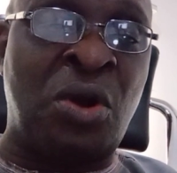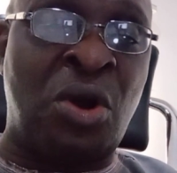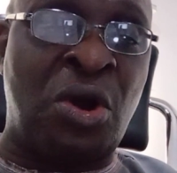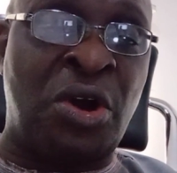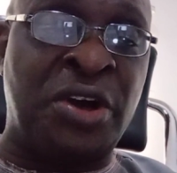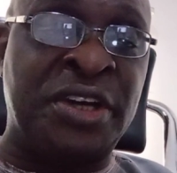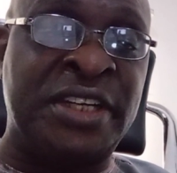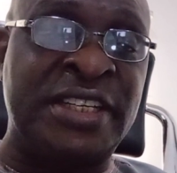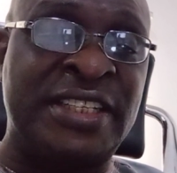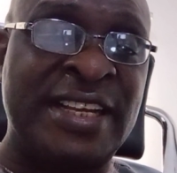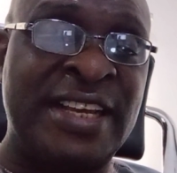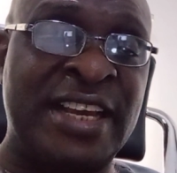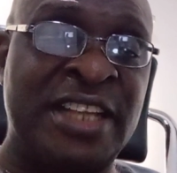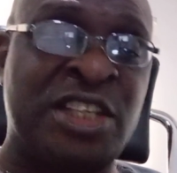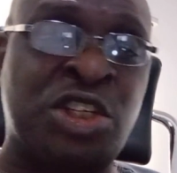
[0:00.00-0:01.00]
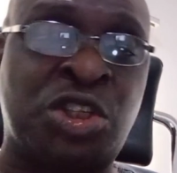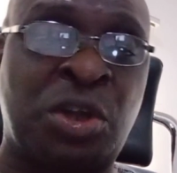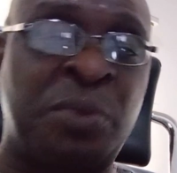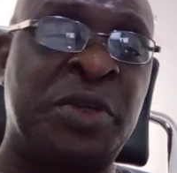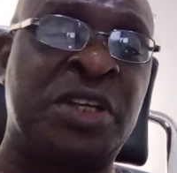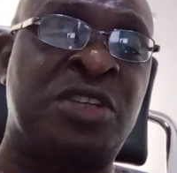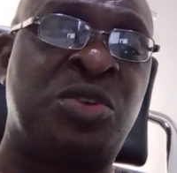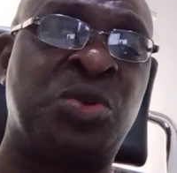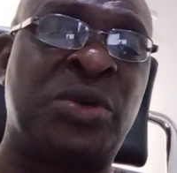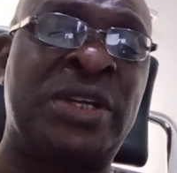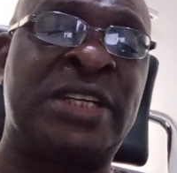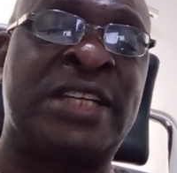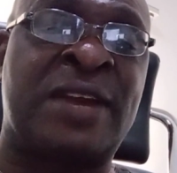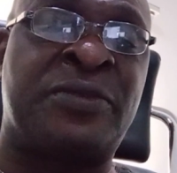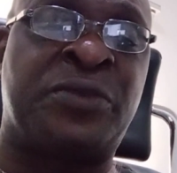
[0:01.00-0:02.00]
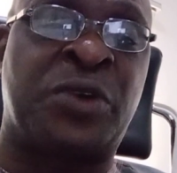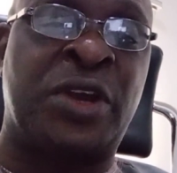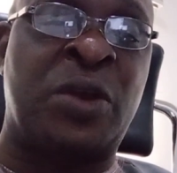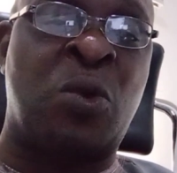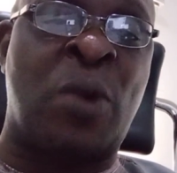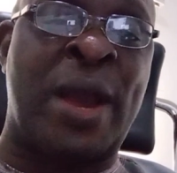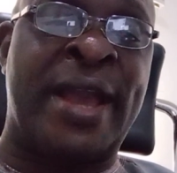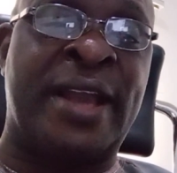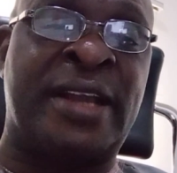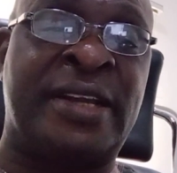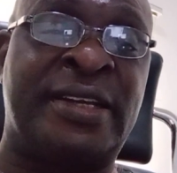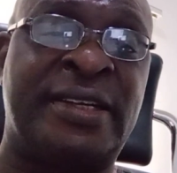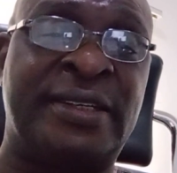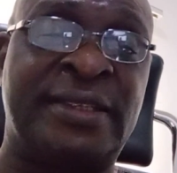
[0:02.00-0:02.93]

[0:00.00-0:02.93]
All these 8 subjects you entered for in WAEC,